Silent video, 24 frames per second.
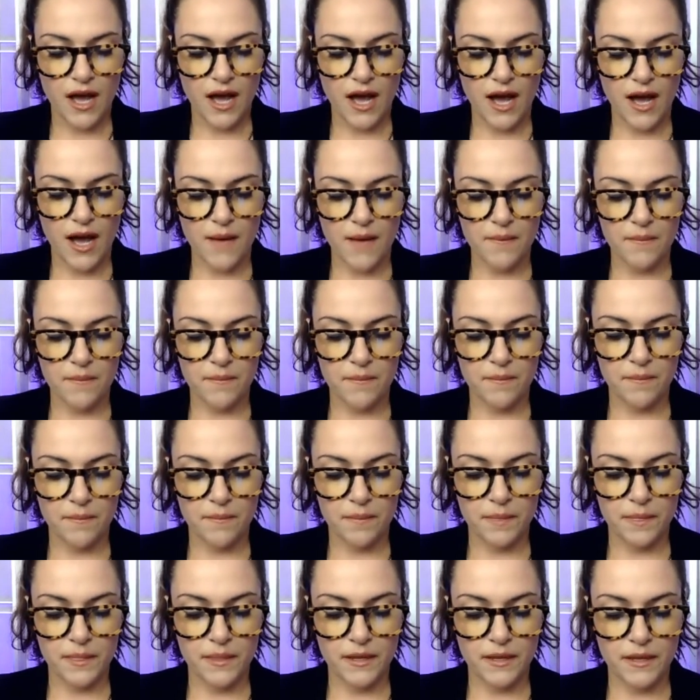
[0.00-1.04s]
Um,
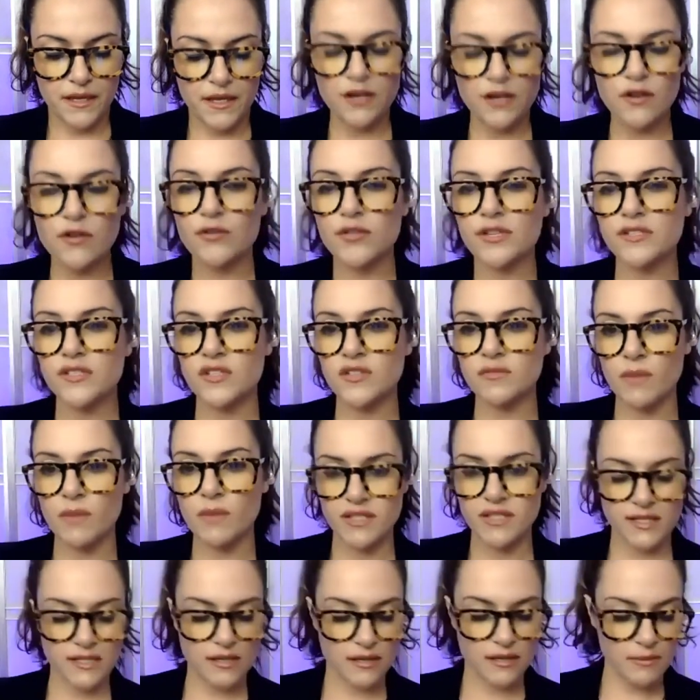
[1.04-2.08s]
you know, this is
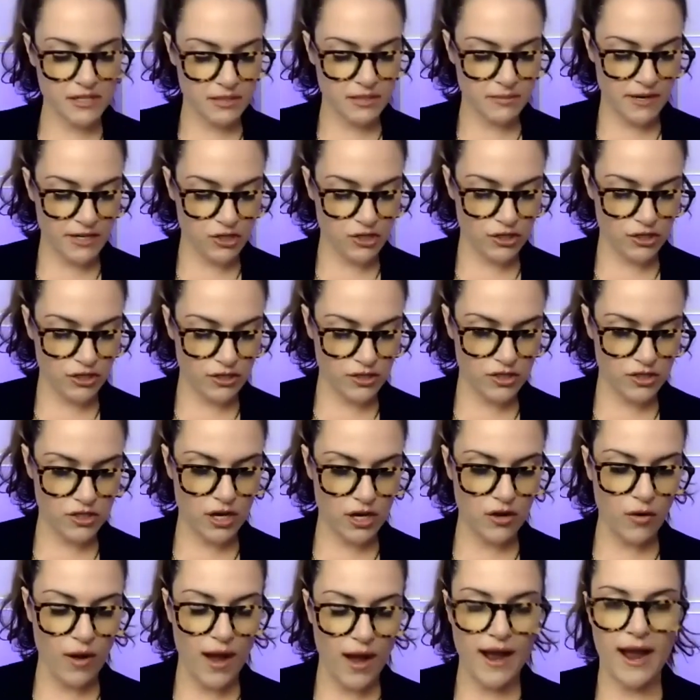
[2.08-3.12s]
multidimensional.
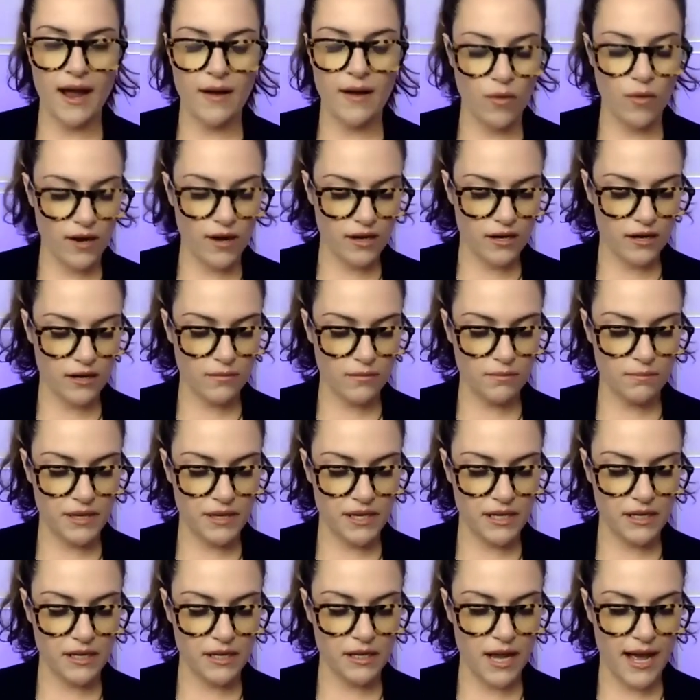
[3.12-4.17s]
So I, I want to
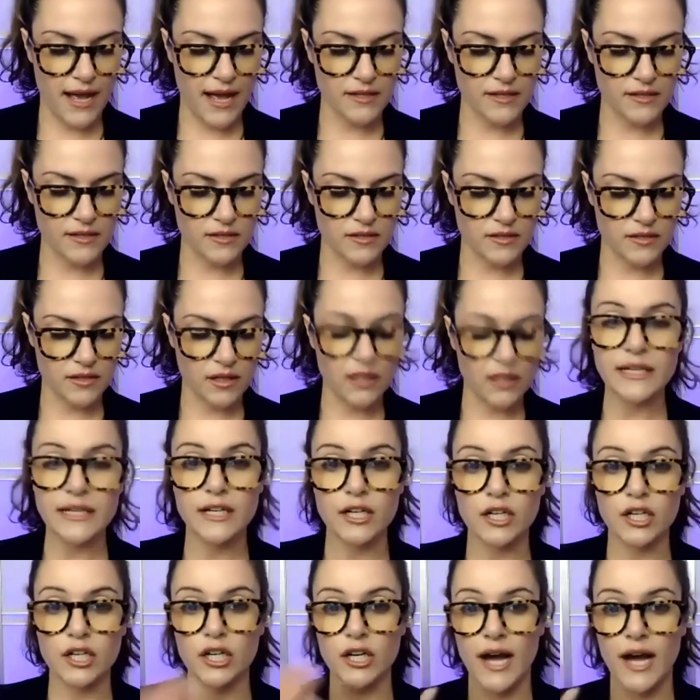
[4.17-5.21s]
be as
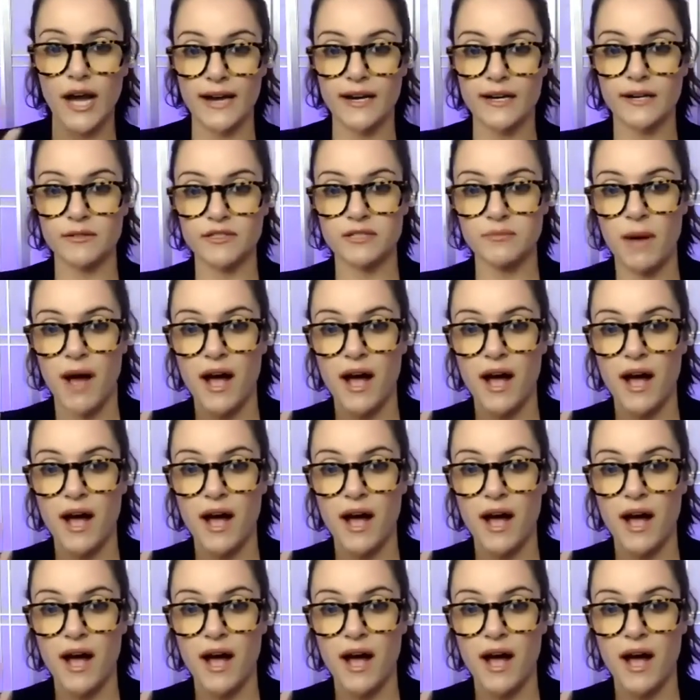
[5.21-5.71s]
clear headed as